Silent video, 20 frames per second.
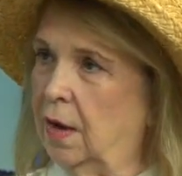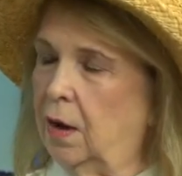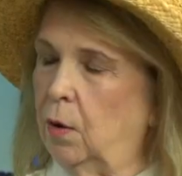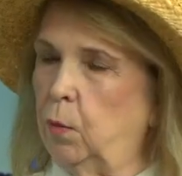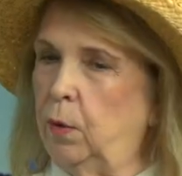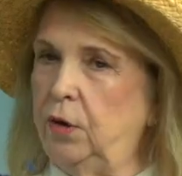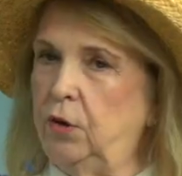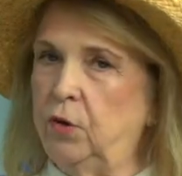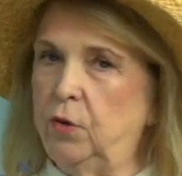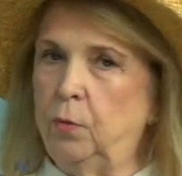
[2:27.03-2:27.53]

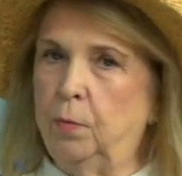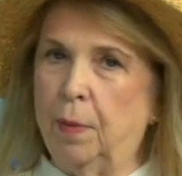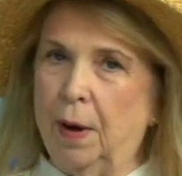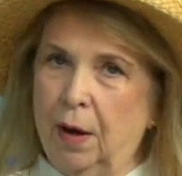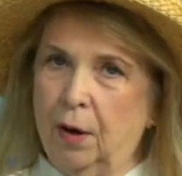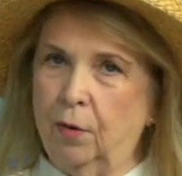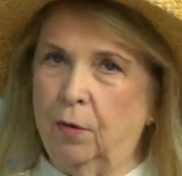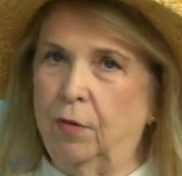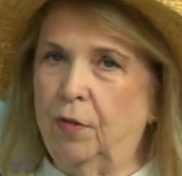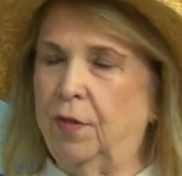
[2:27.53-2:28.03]
And we do
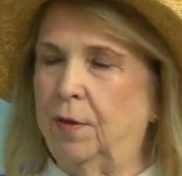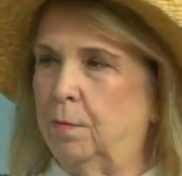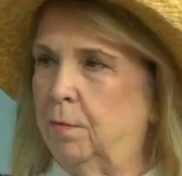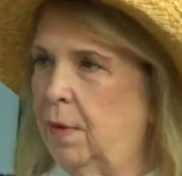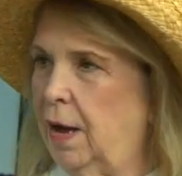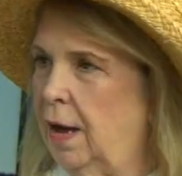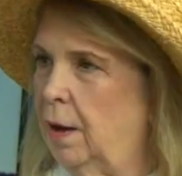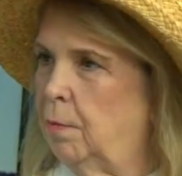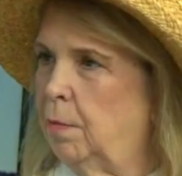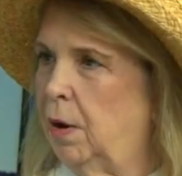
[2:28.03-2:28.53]
both
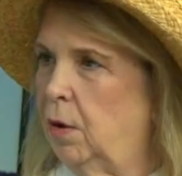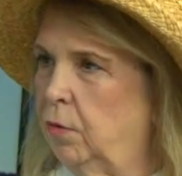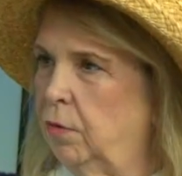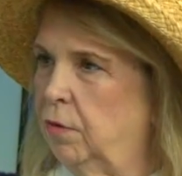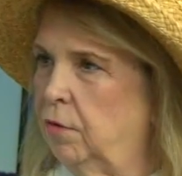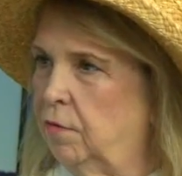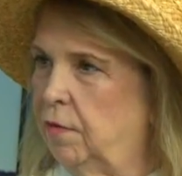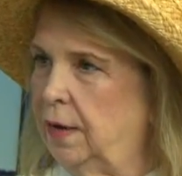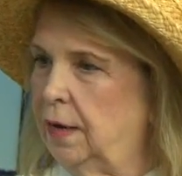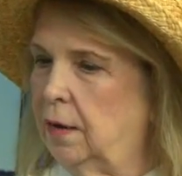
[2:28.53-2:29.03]
in, at
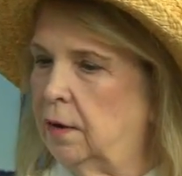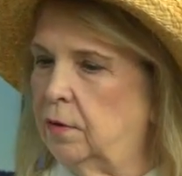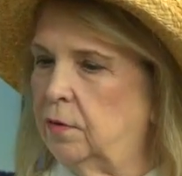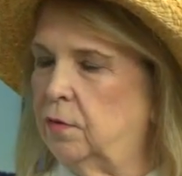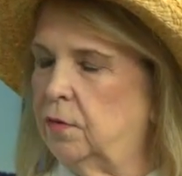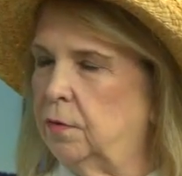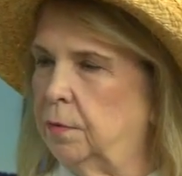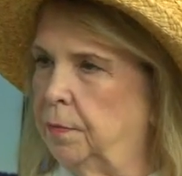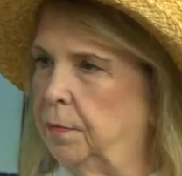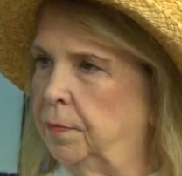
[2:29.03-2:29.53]
both
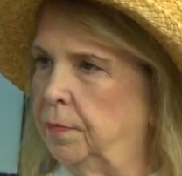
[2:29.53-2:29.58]
events.